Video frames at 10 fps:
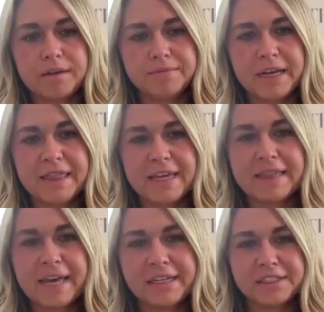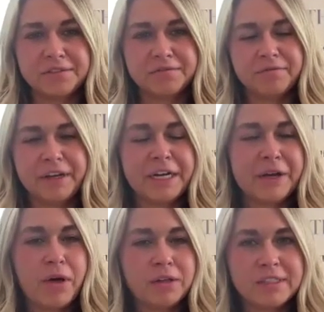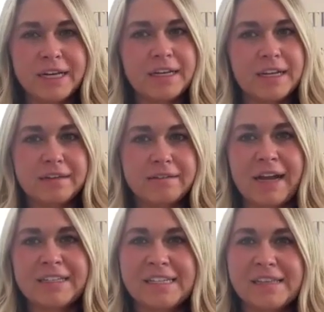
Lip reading: I think that is very well said, and I see